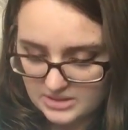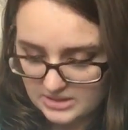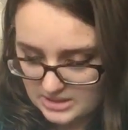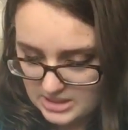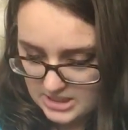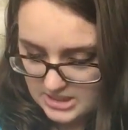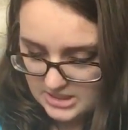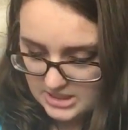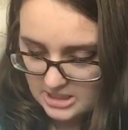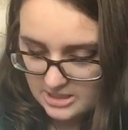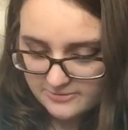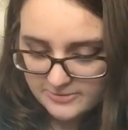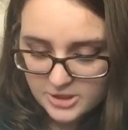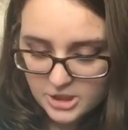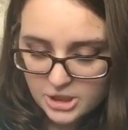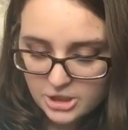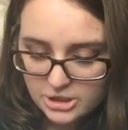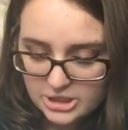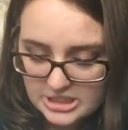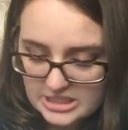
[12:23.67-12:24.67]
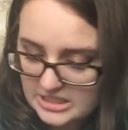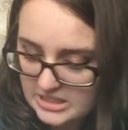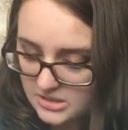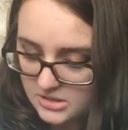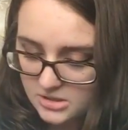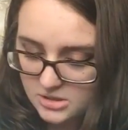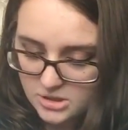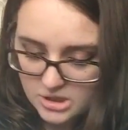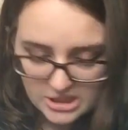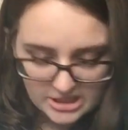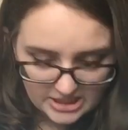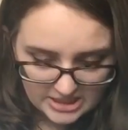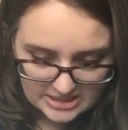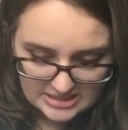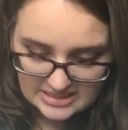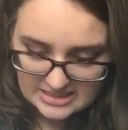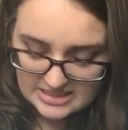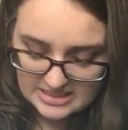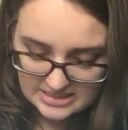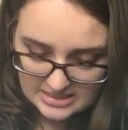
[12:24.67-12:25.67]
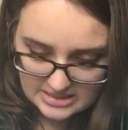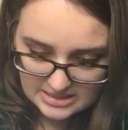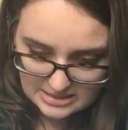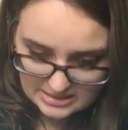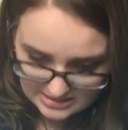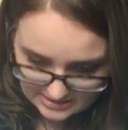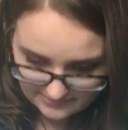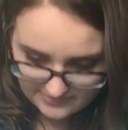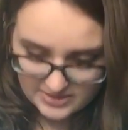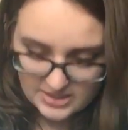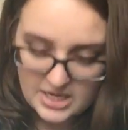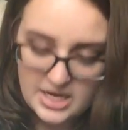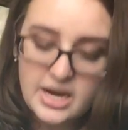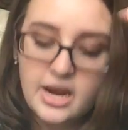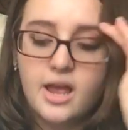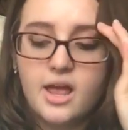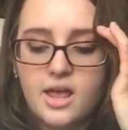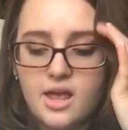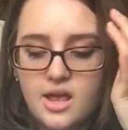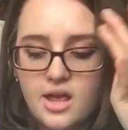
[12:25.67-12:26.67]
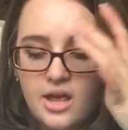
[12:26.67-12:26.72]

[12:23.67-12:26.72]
Discover your inner creativity